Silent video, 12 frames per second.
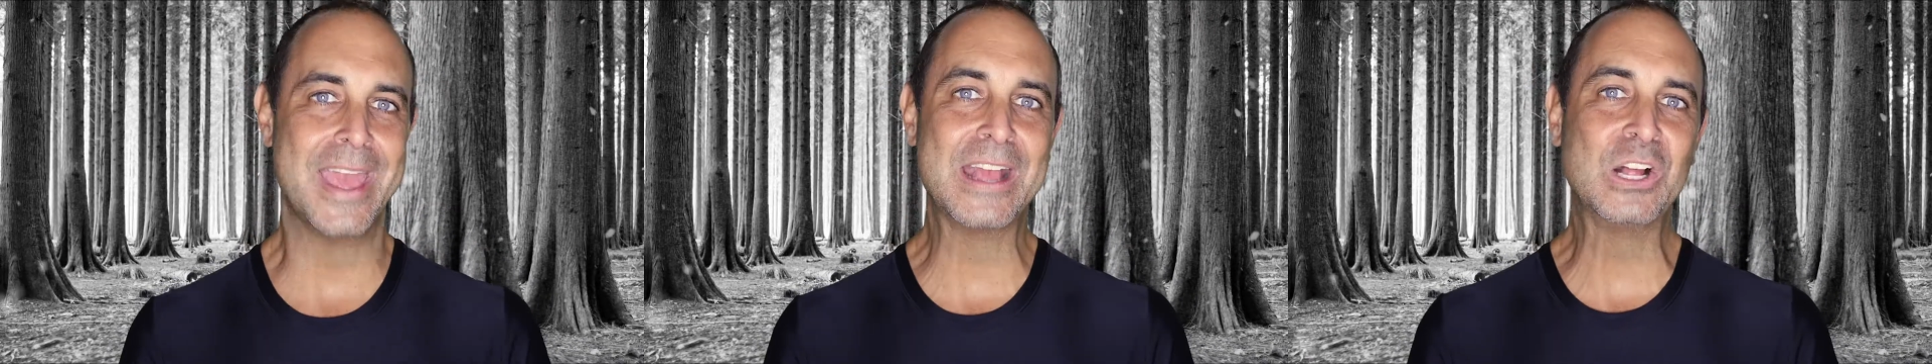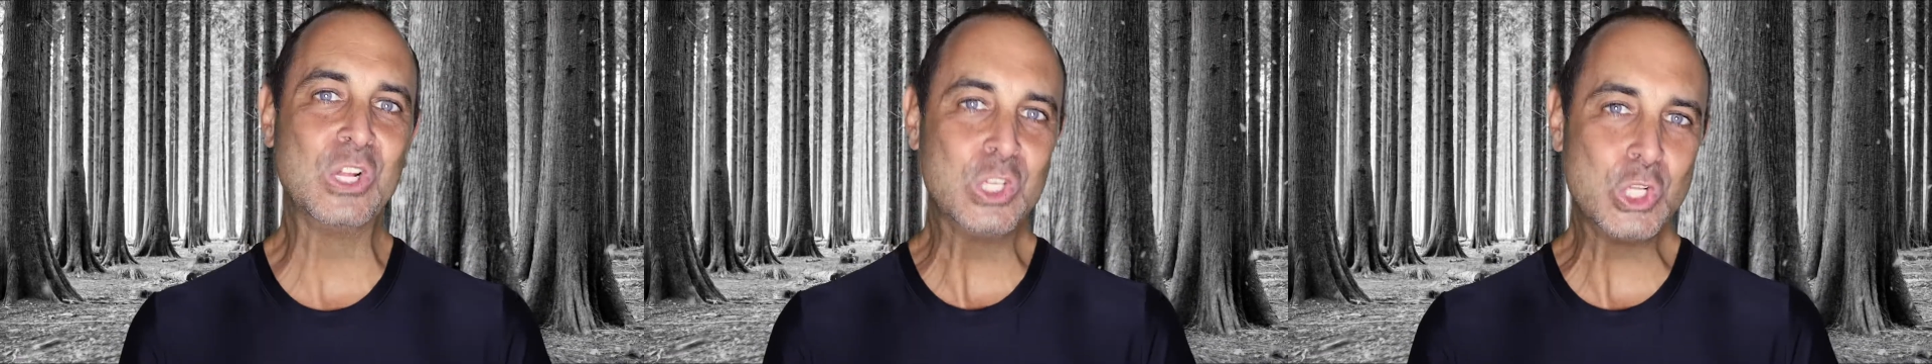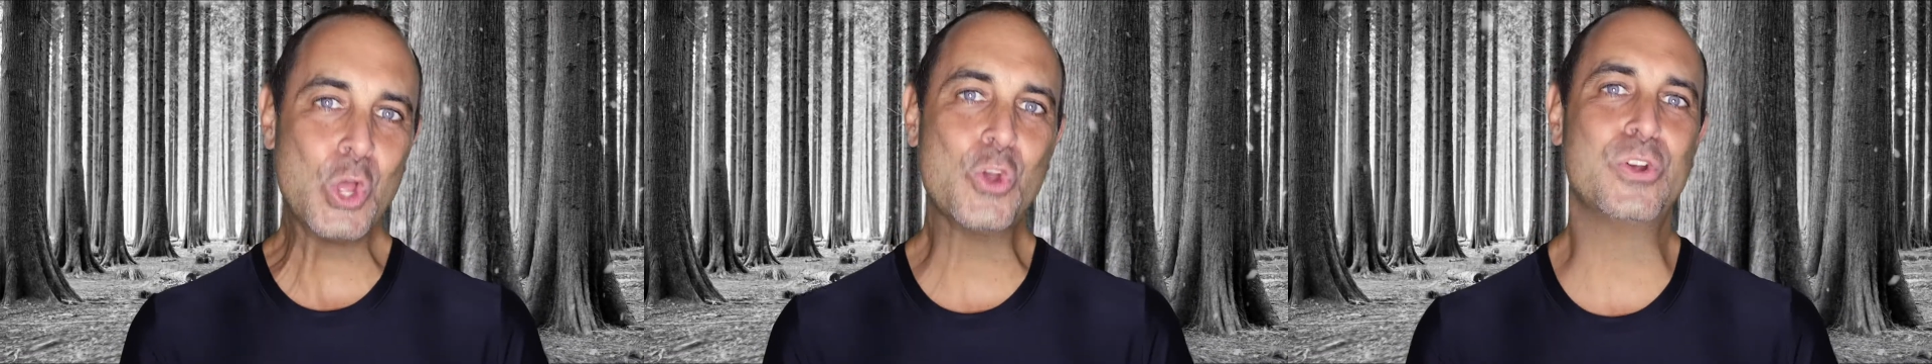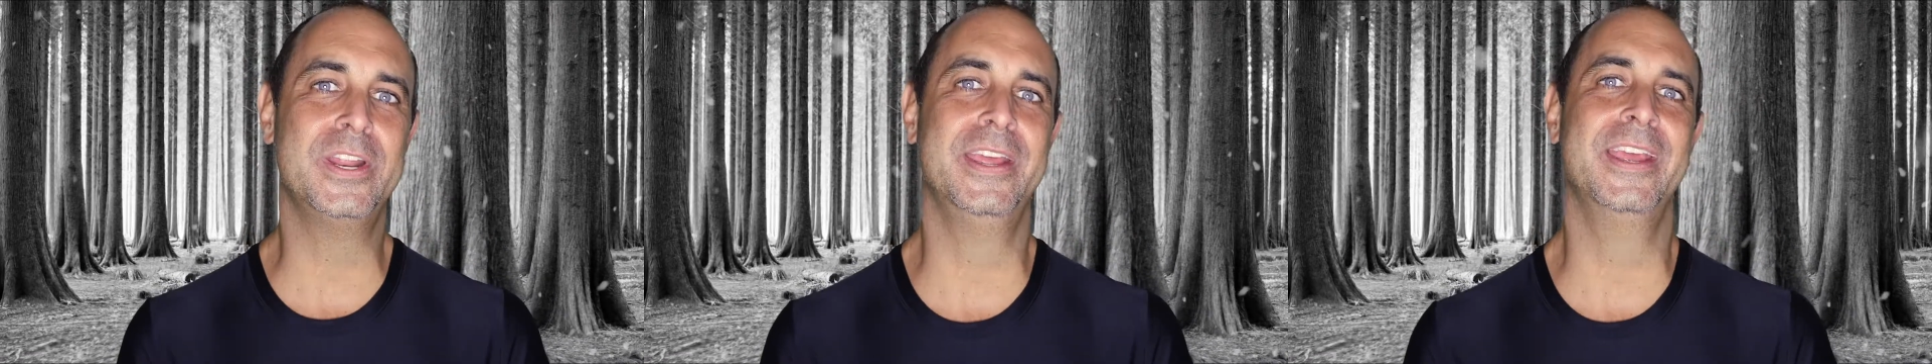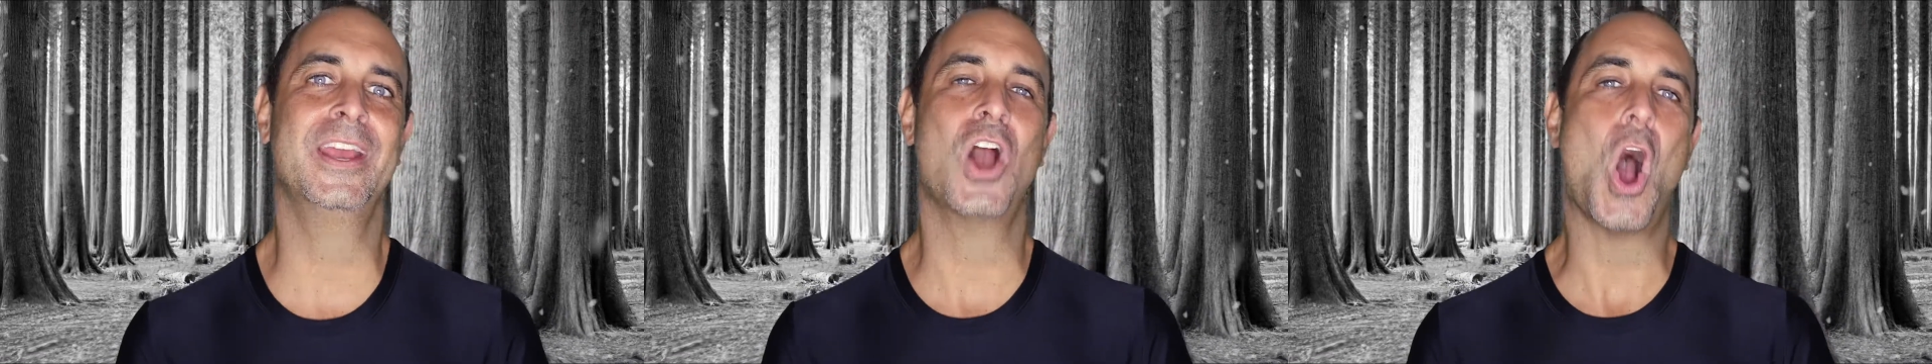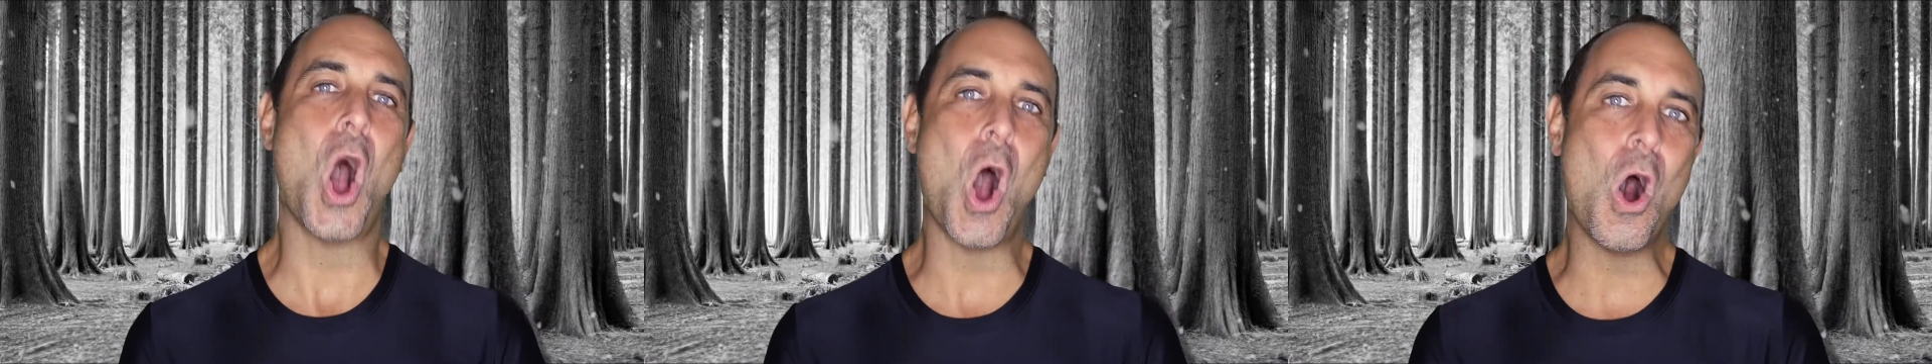including
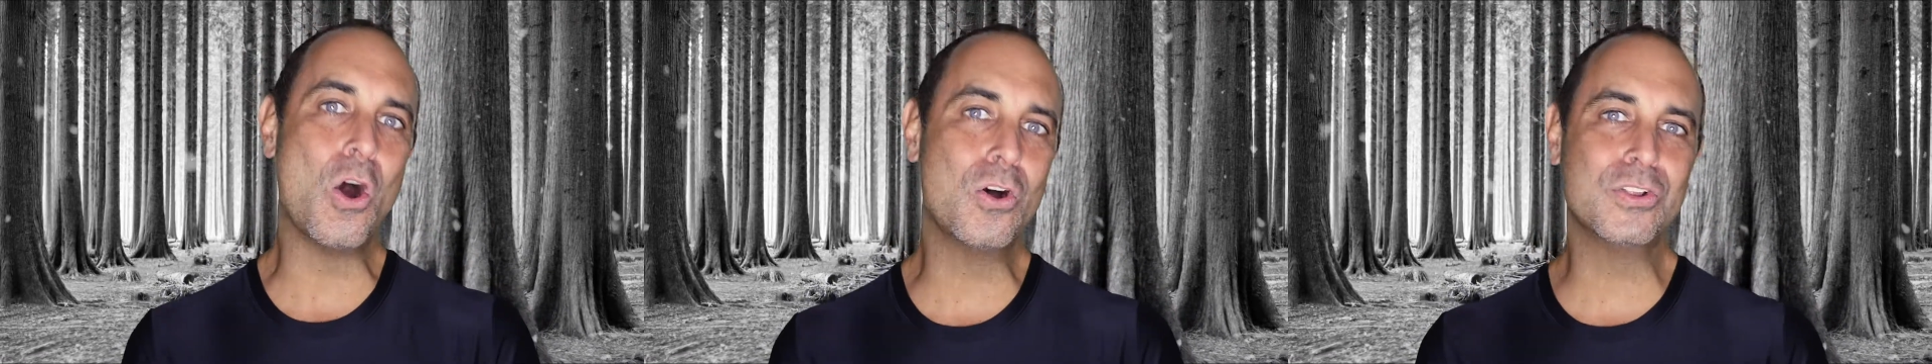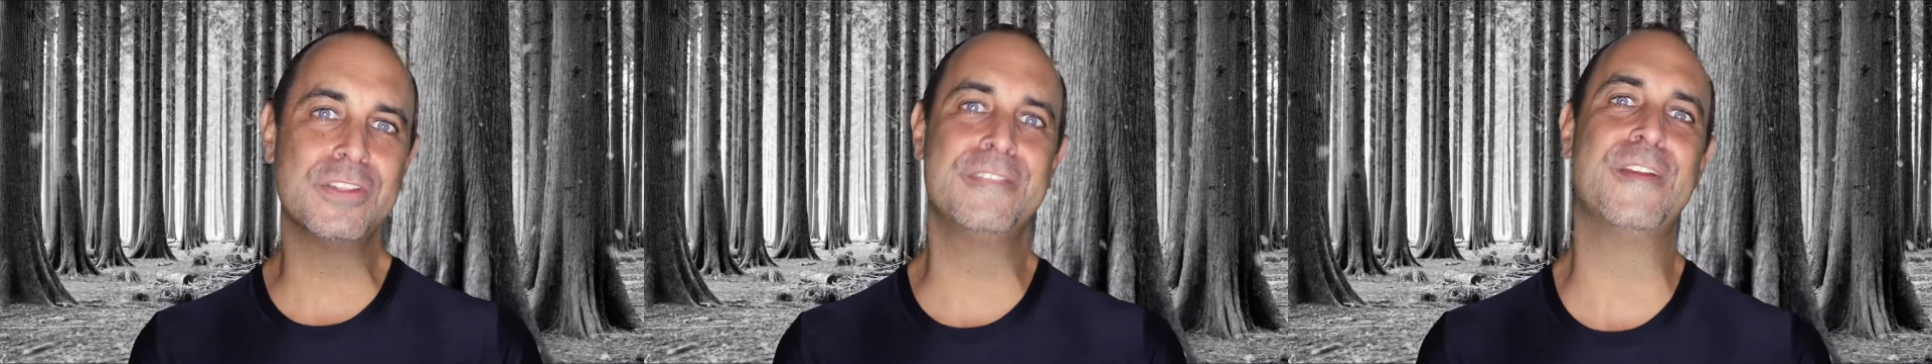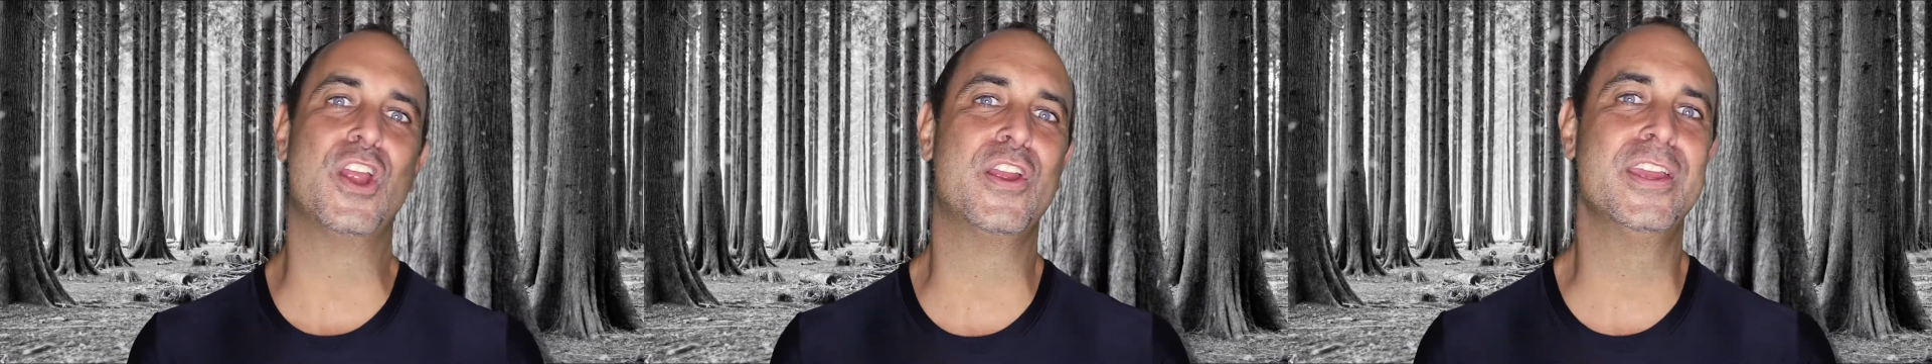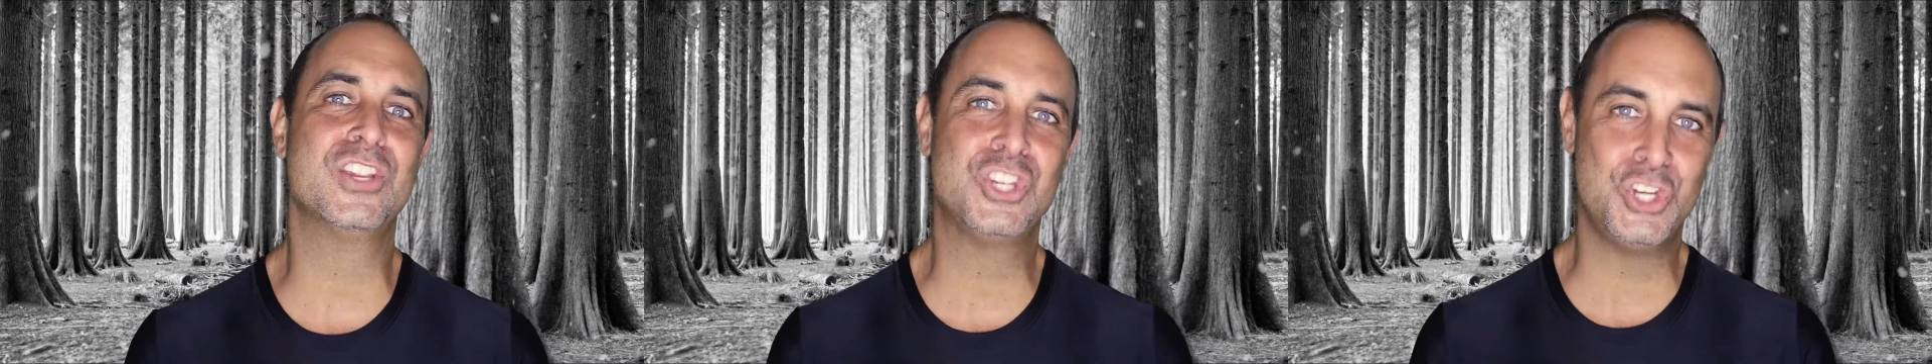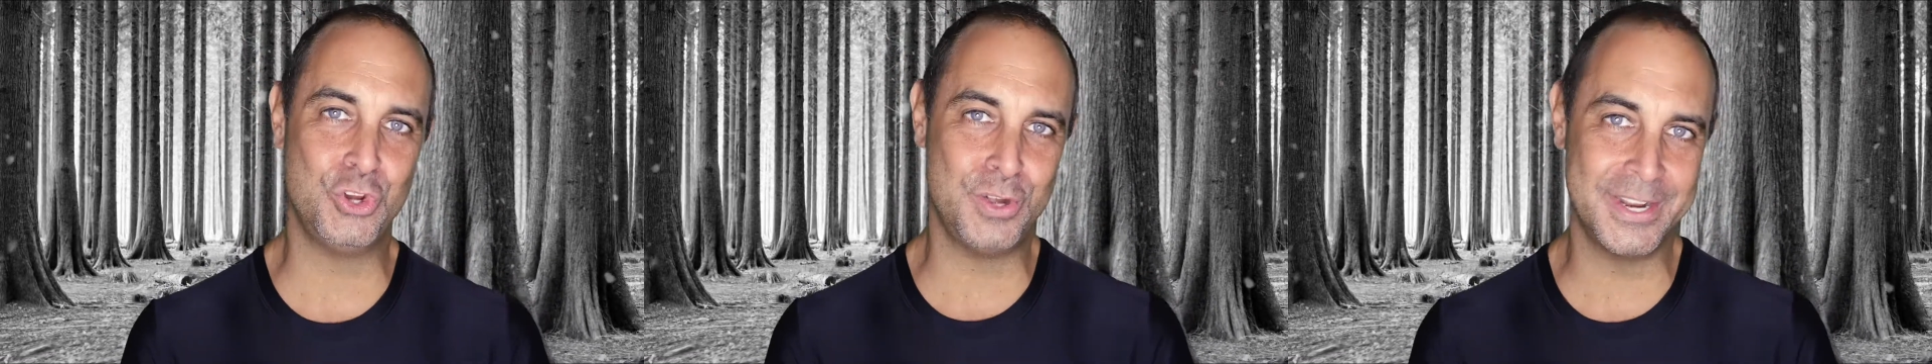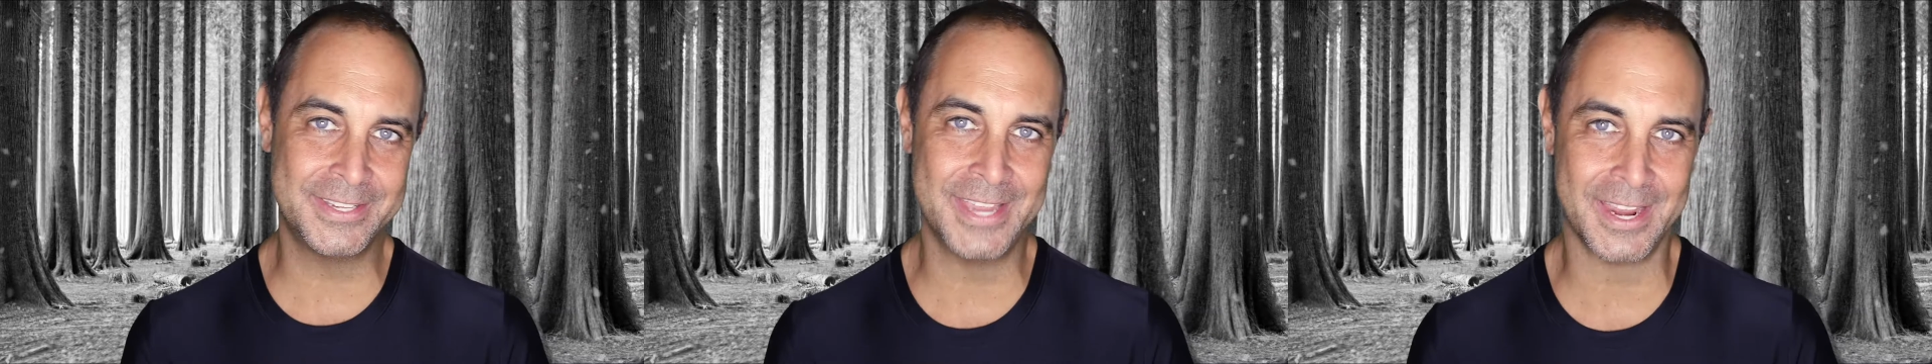all the various
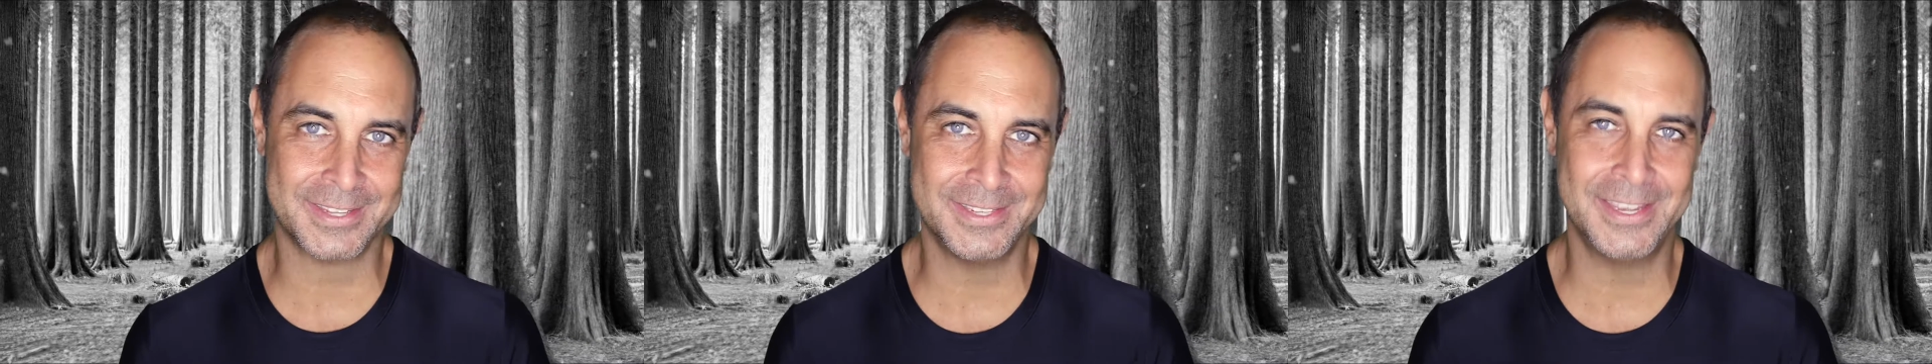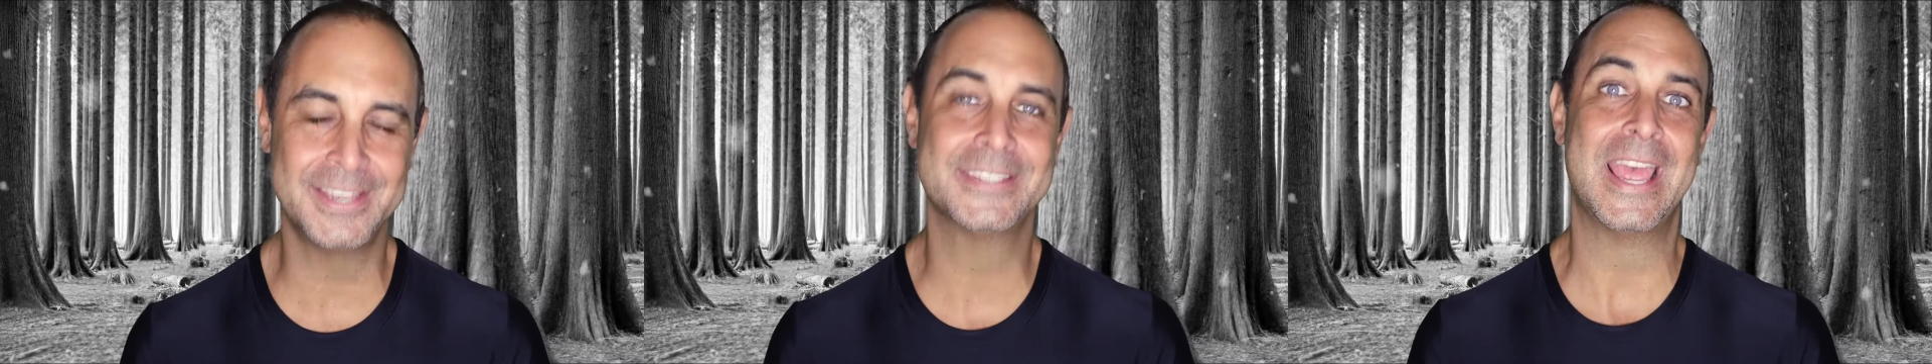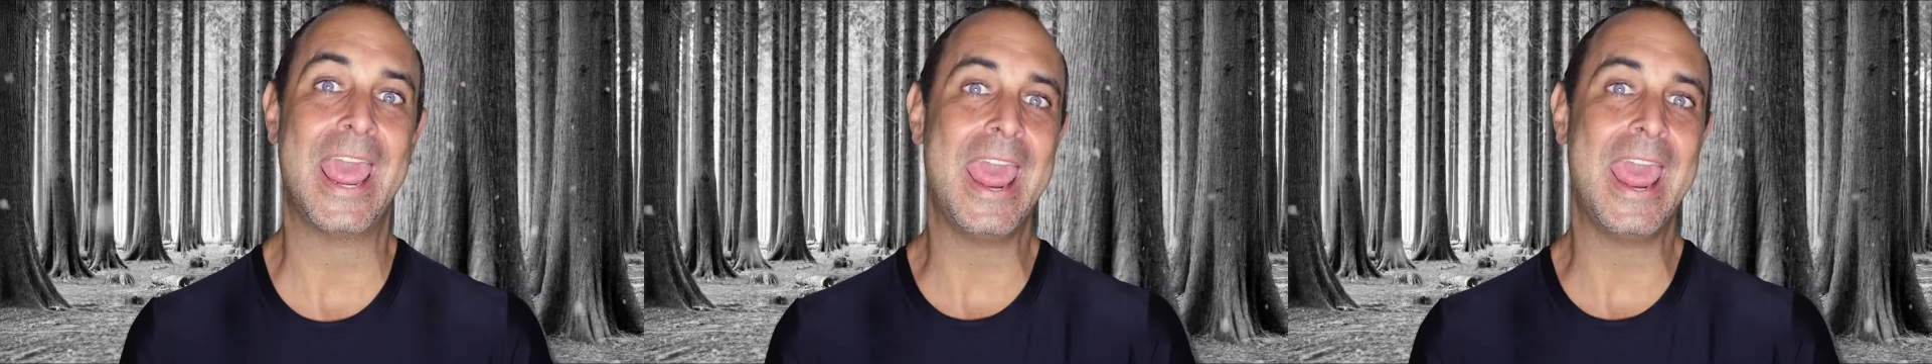shooting techniques